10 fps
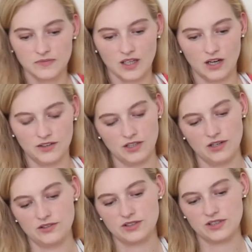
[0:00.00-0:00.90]
On the
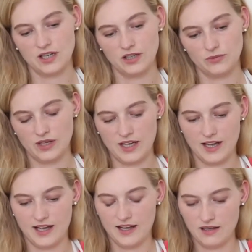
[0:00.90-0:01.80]
other side, we
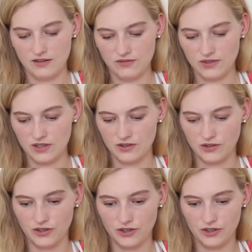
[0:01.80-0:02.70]
have the
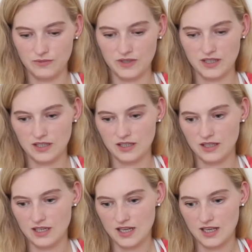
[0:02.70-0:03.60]
Hermit,
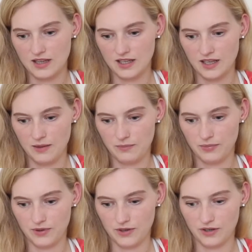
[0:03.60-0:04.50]
the
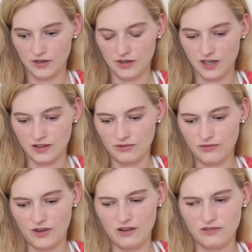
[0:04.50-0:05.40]
Emperor, and the
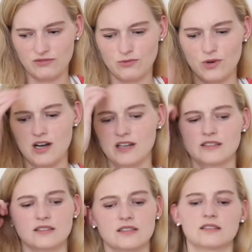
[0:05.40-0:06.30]
5 of
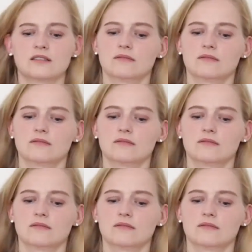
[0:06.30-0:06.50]
Wands.